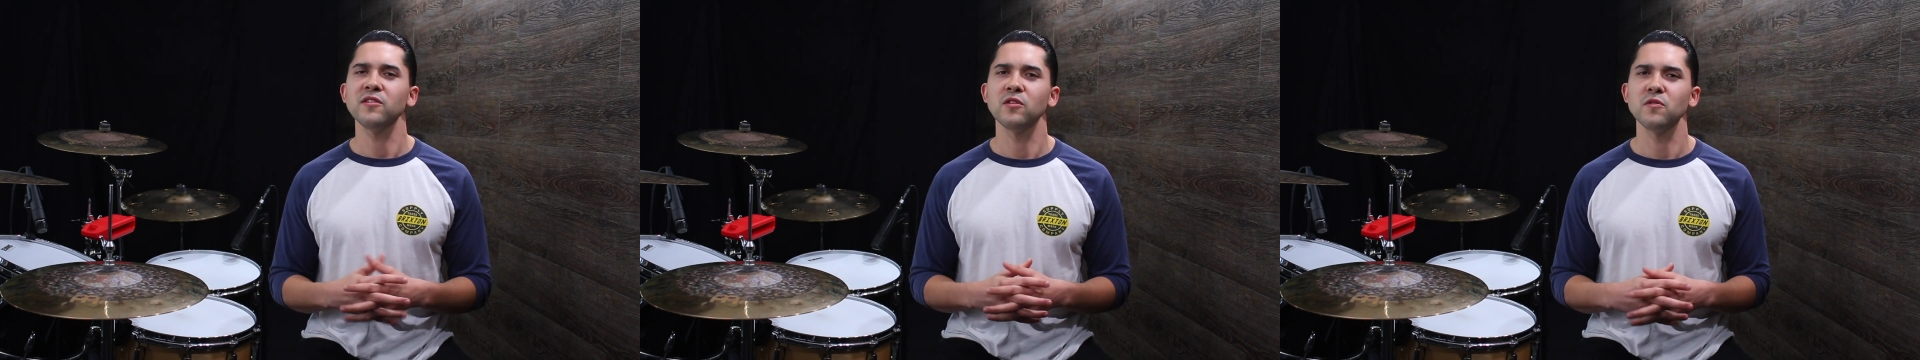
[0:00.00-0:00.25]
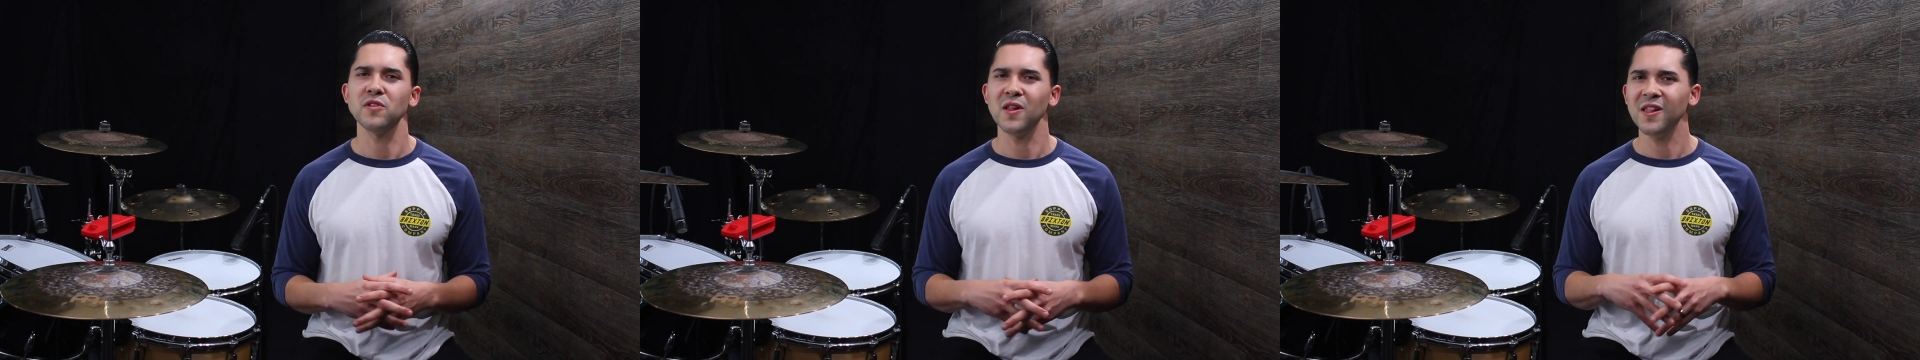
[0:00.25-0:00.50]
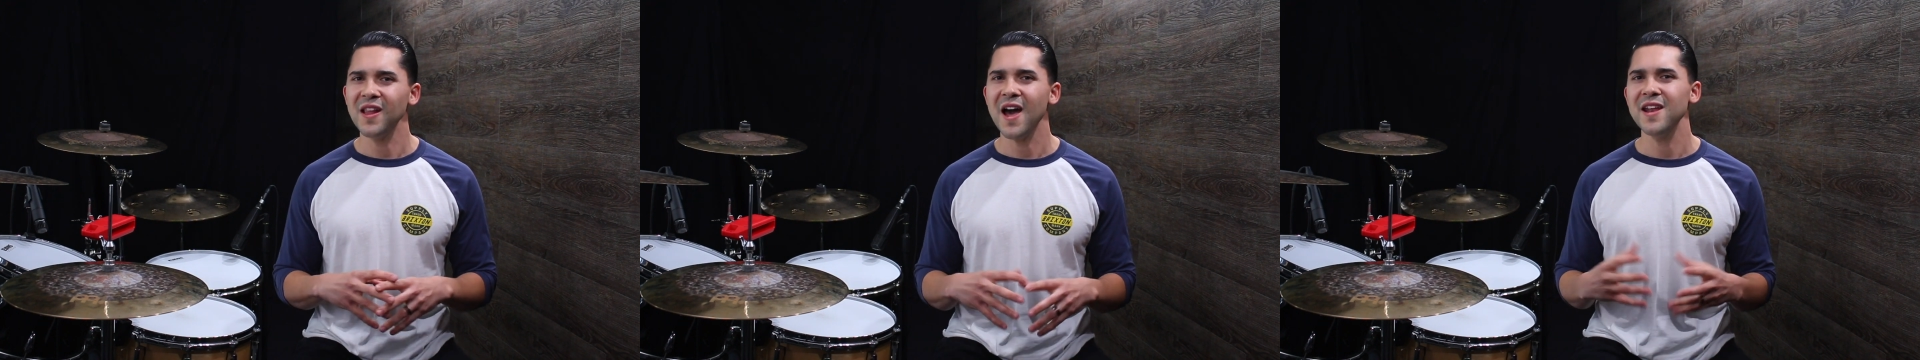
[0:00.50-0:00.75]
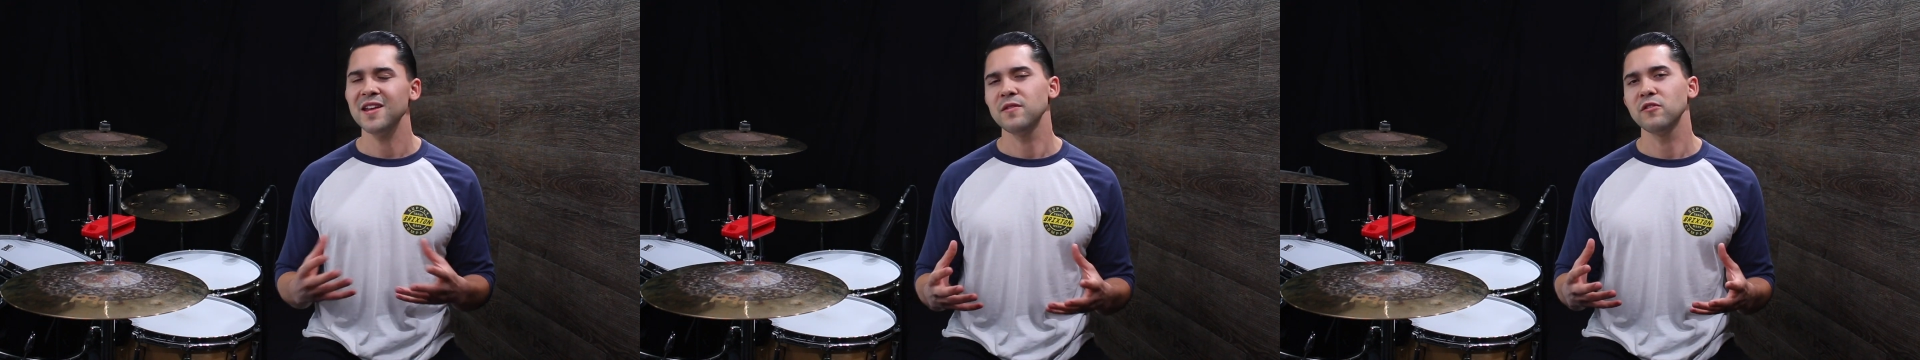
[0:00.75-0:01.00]
So there's a
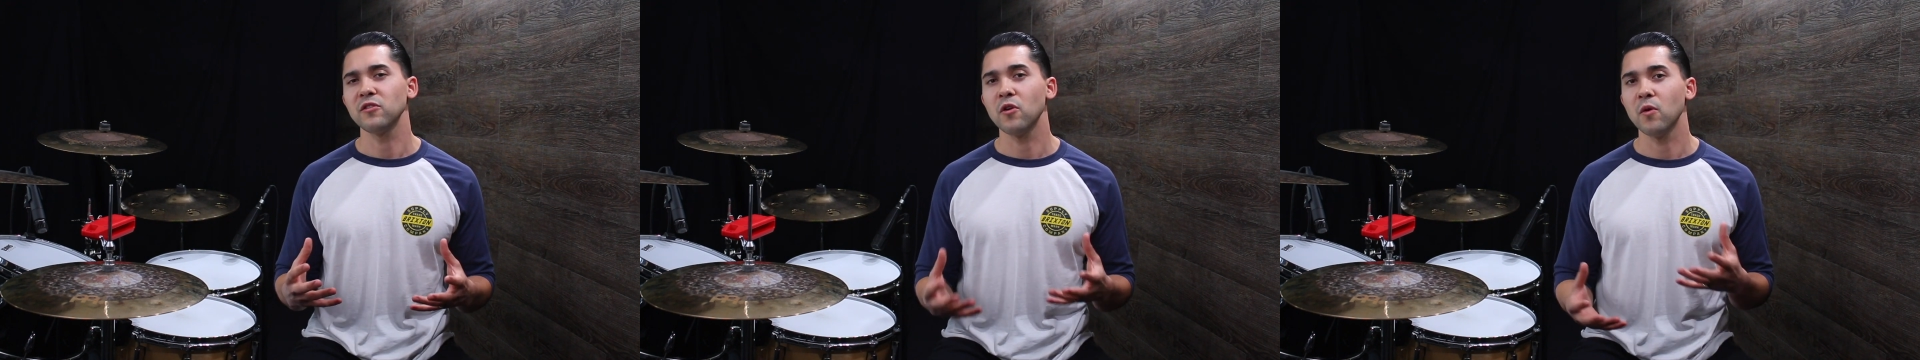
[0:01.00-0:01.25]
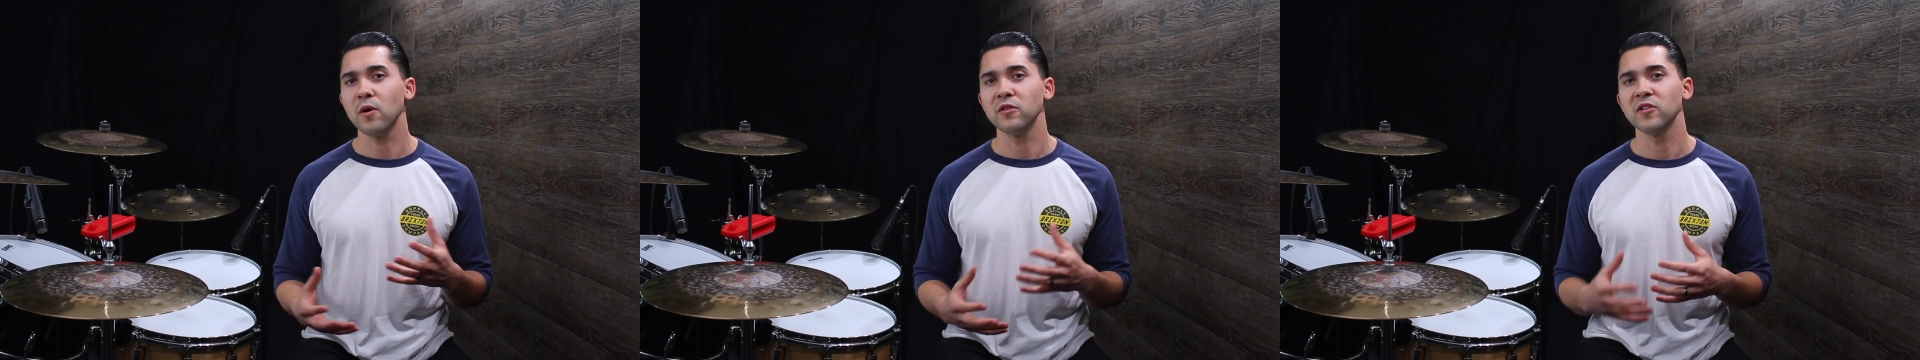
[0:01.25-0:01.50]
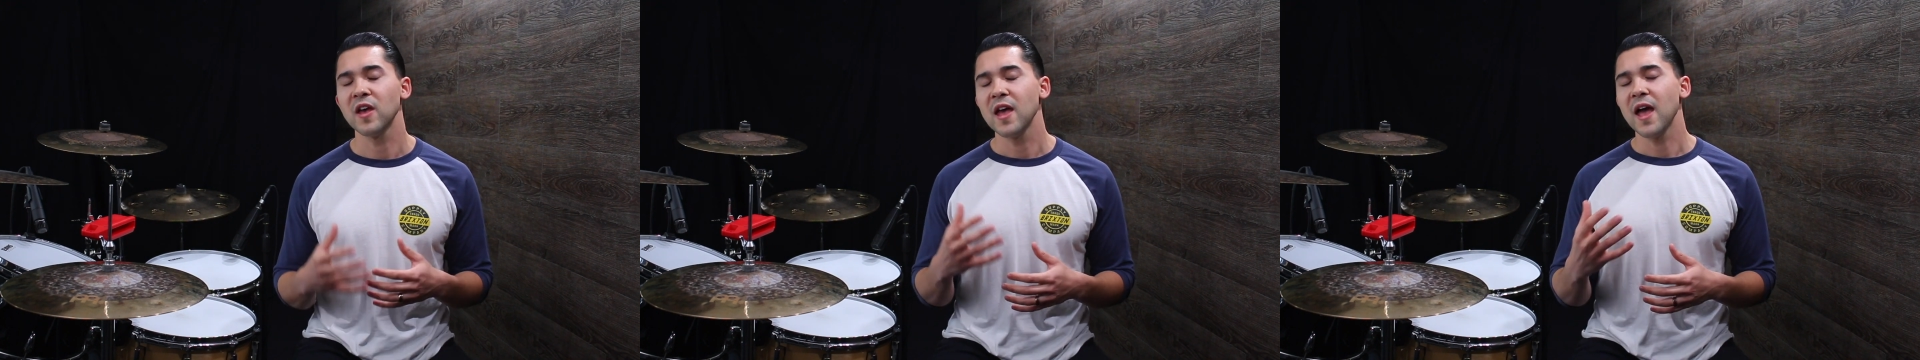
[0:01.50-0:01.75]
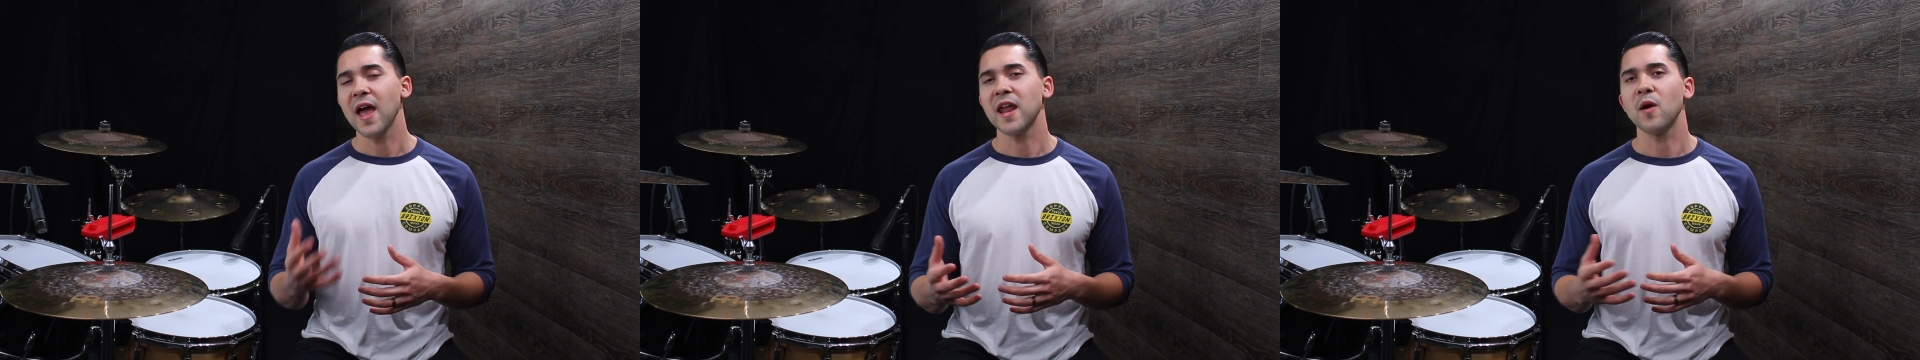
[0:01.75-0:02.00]
lot in this course,
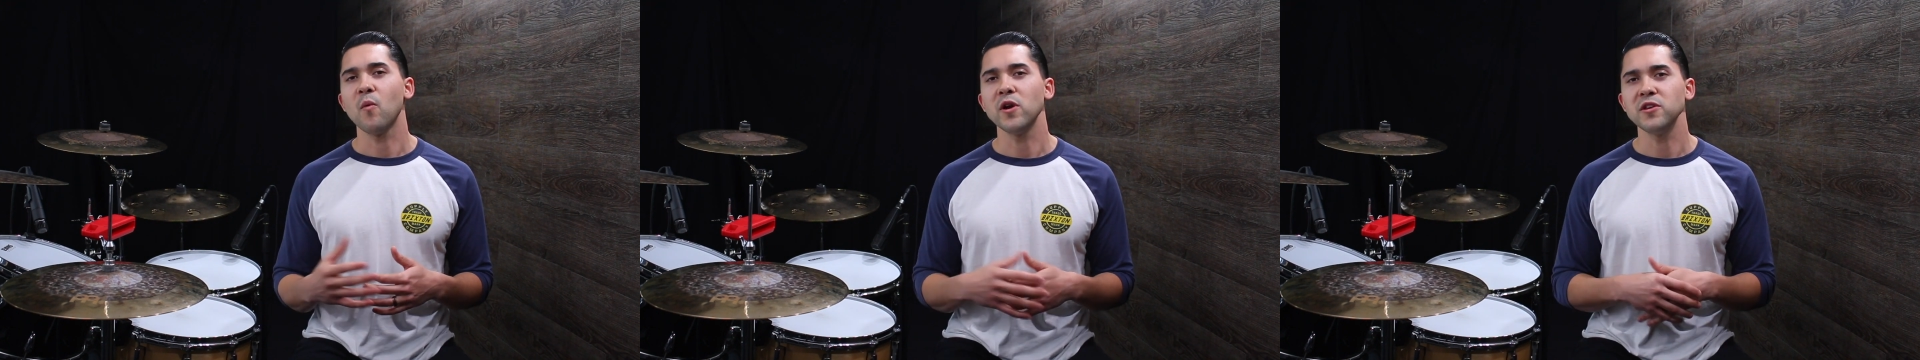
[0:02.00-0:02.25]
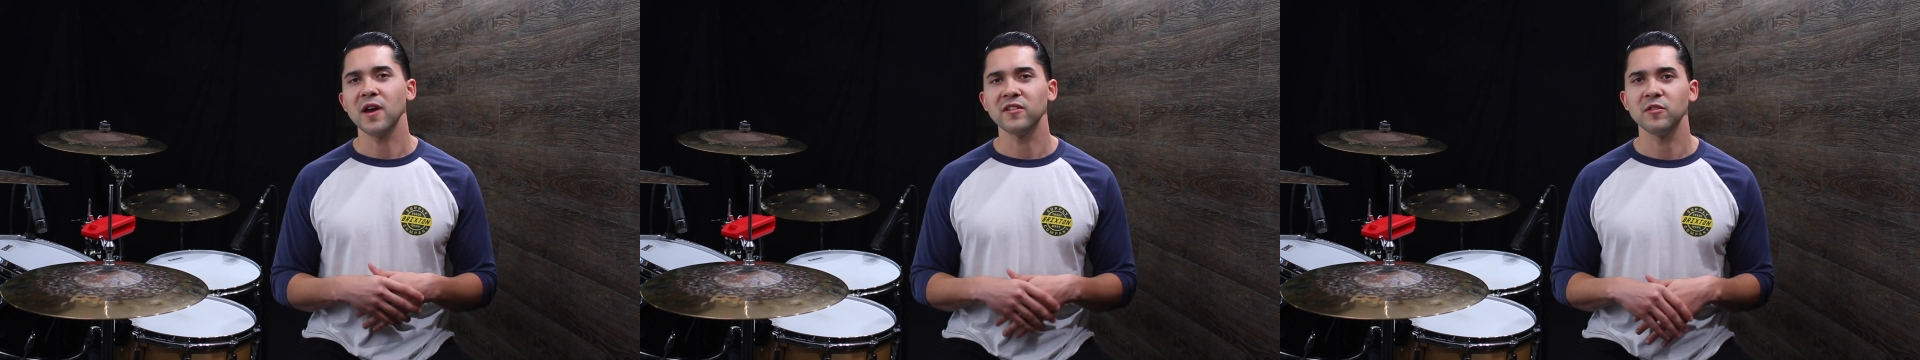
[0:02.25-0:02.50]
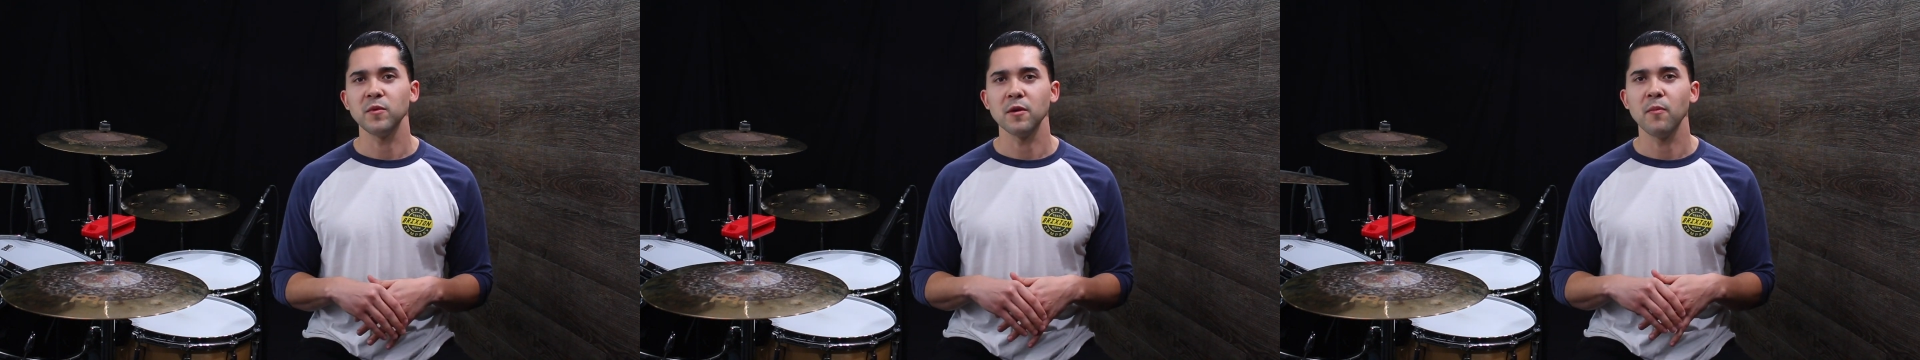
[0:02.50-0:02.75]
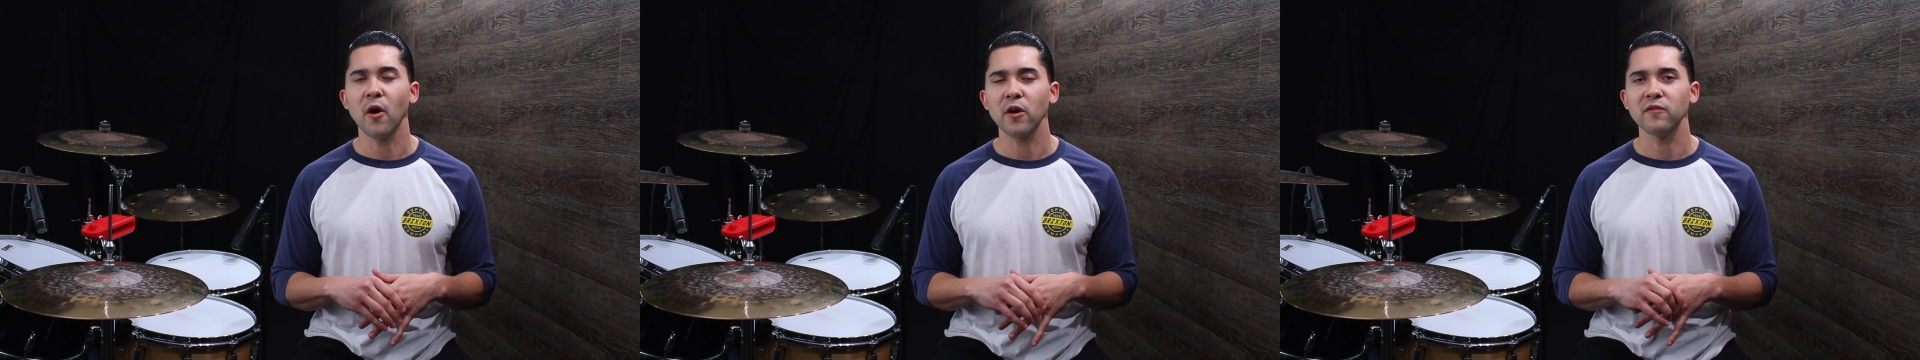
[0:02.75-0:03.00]
and I want you guys to be a
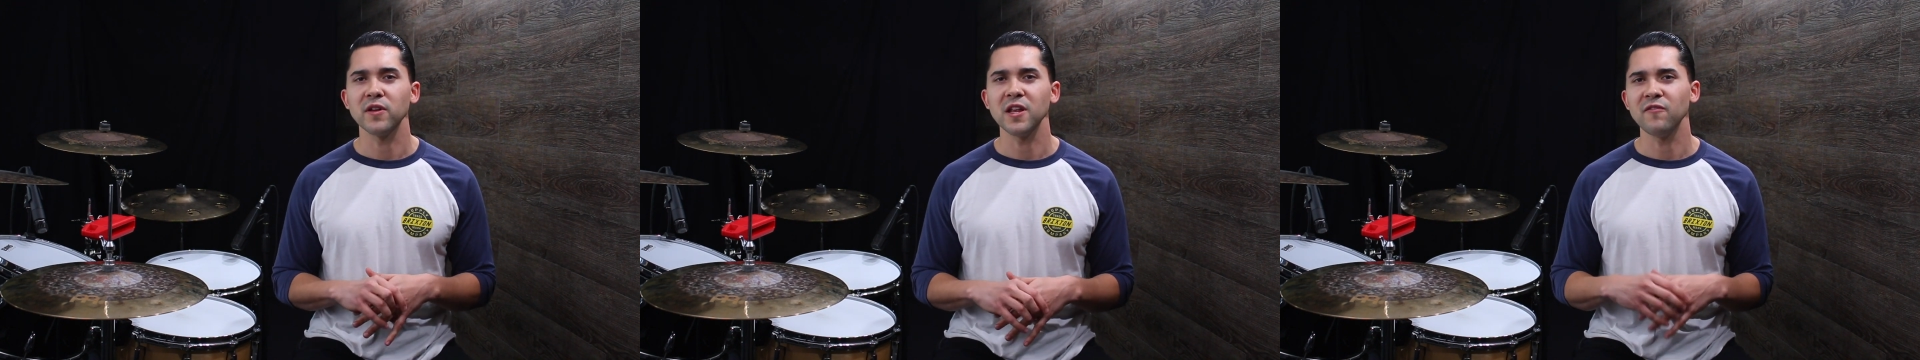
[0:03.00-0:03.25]
part of it.